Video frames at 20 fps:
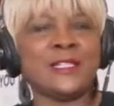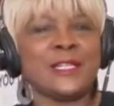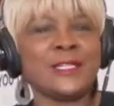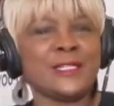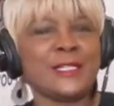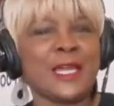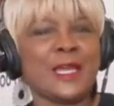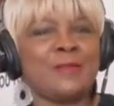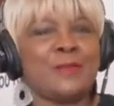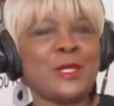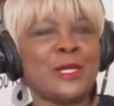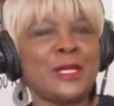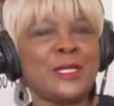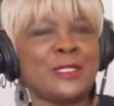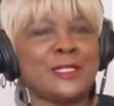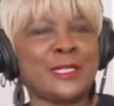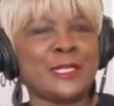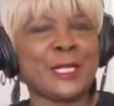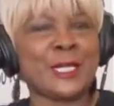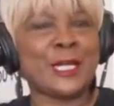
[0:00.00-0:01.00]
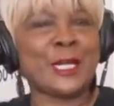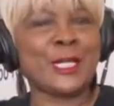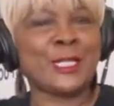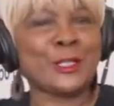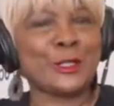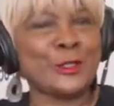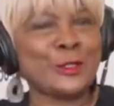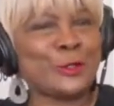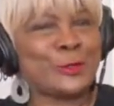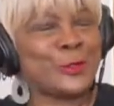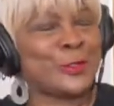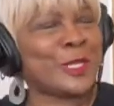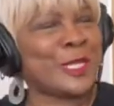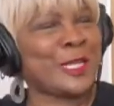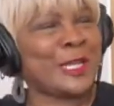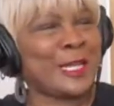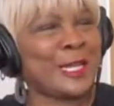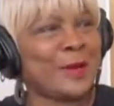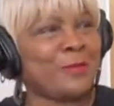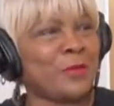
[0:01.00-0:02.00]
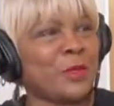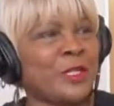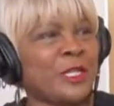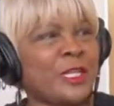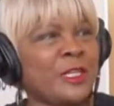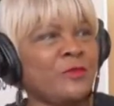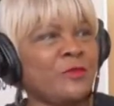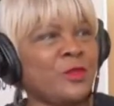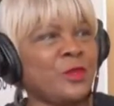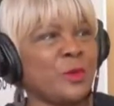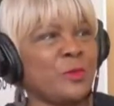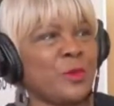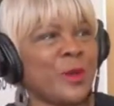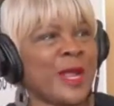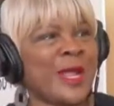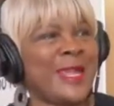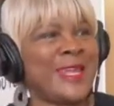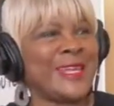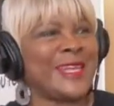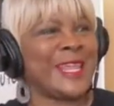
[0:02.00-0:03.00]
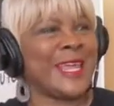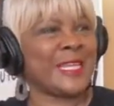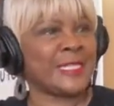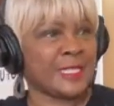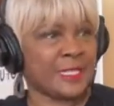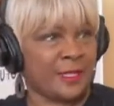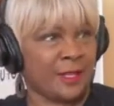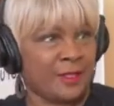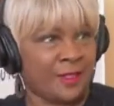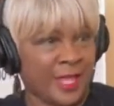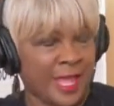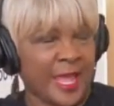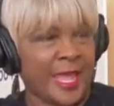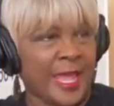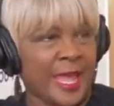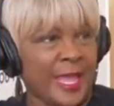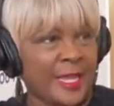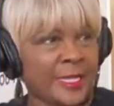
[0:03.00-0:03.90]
just say because of the color of your skin, I'm going to give you a brain less than.